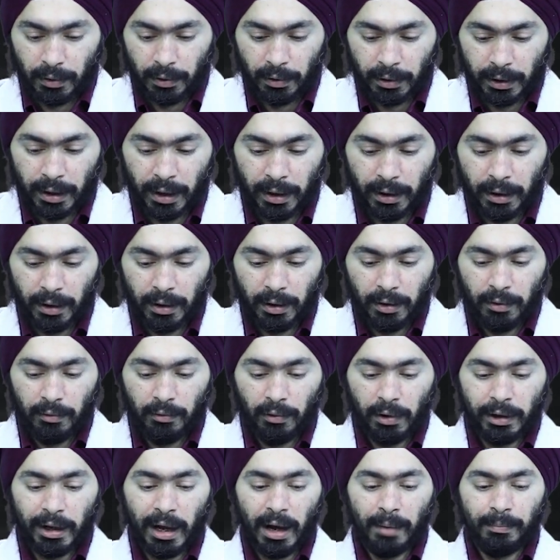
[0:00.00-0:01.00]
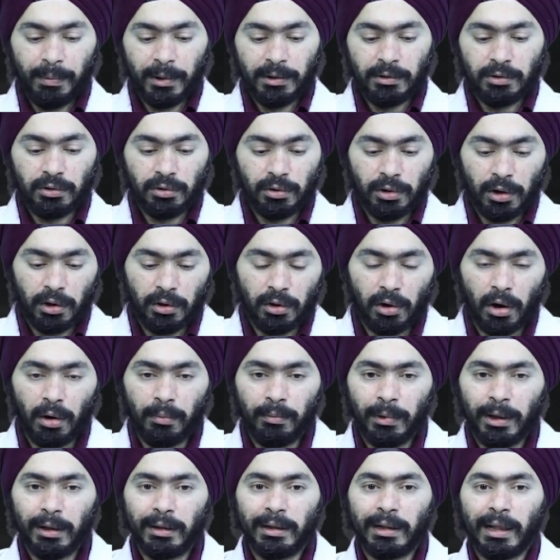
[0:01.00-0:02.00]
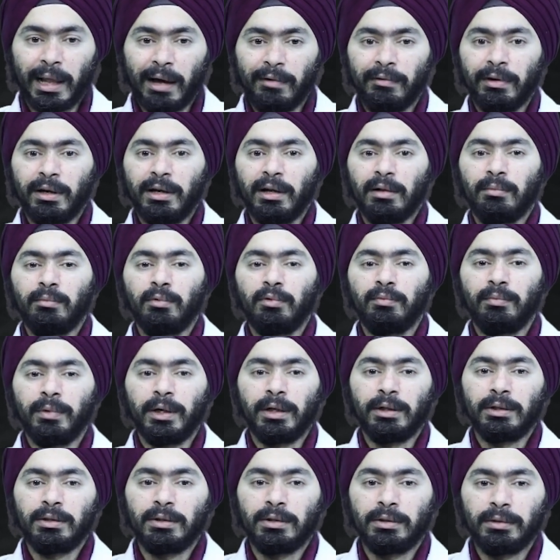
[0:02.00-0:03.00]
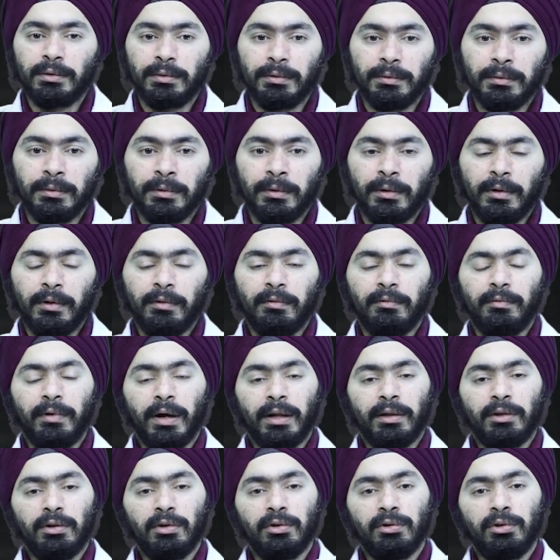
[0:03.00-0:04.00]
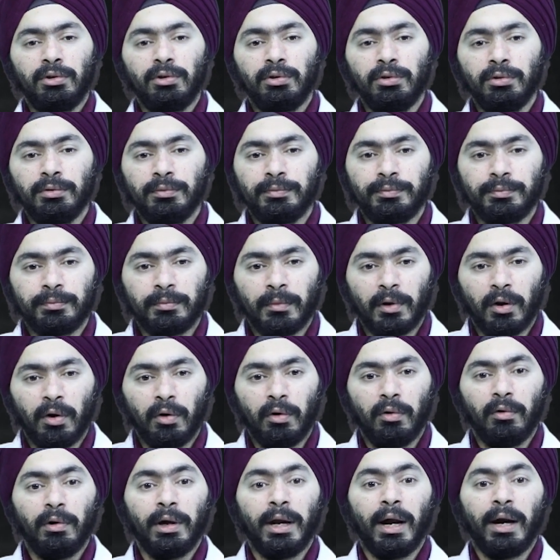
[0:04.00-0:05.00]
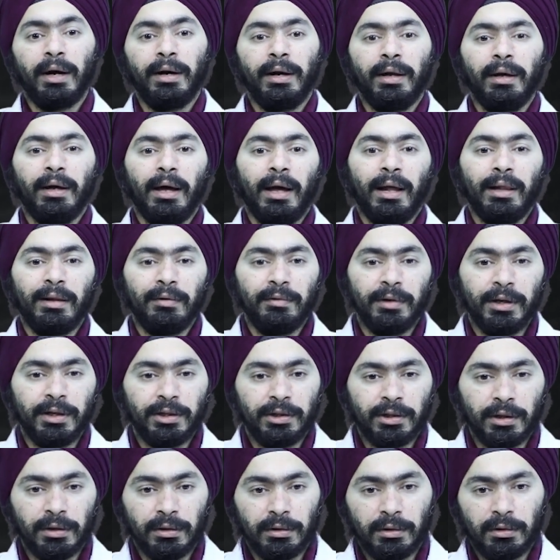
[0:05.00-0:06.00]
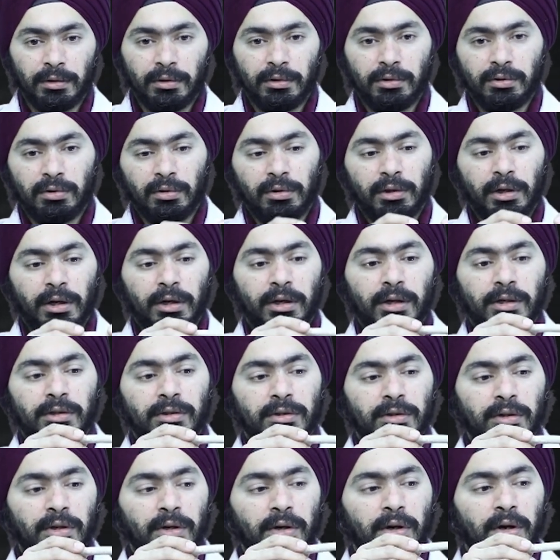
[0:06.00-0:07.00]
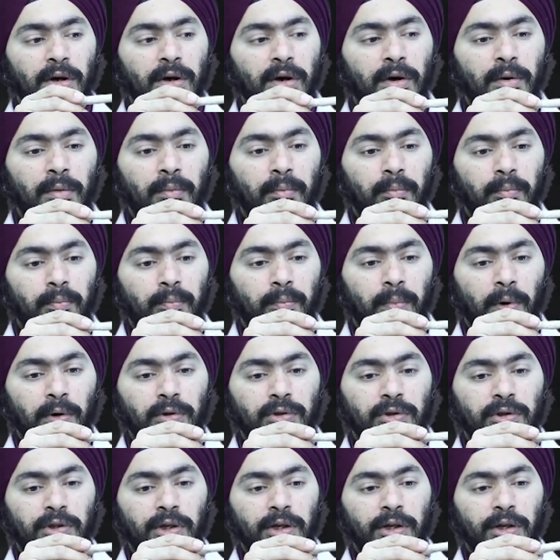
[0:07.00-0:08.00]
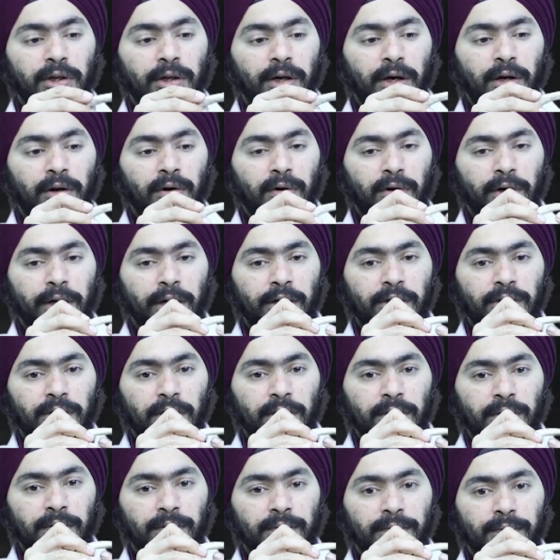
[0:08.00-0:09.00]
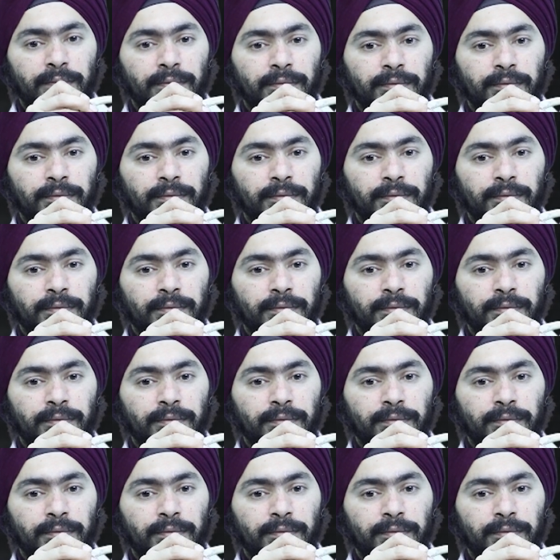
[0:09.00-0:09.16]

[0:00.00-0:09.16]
Okay, what happens to your normal clavicle movements when you do overhead elevation? So there is posterior rotation,